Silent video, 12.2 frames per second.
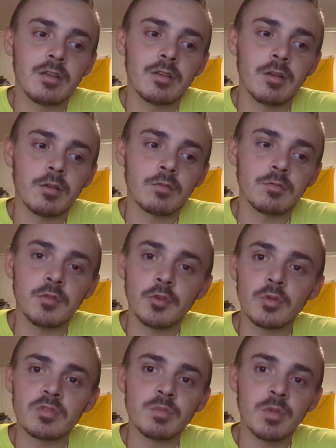You know,
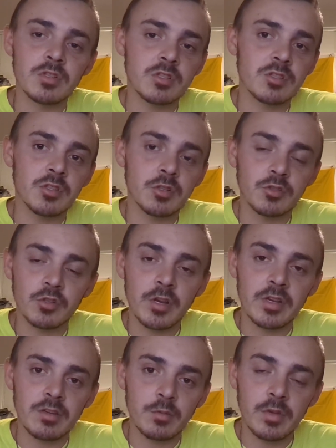do as much as you're
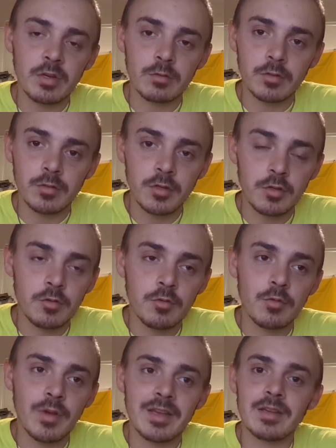trained to be able to
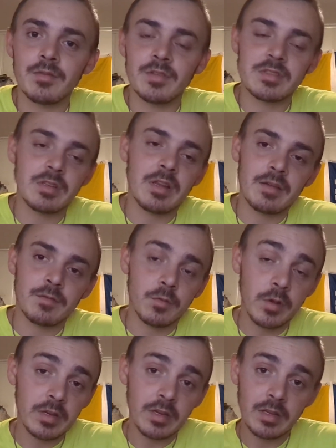do, and if it's
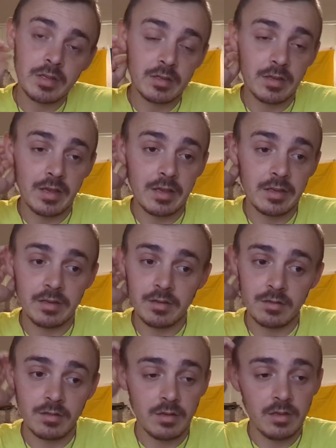life-threatening and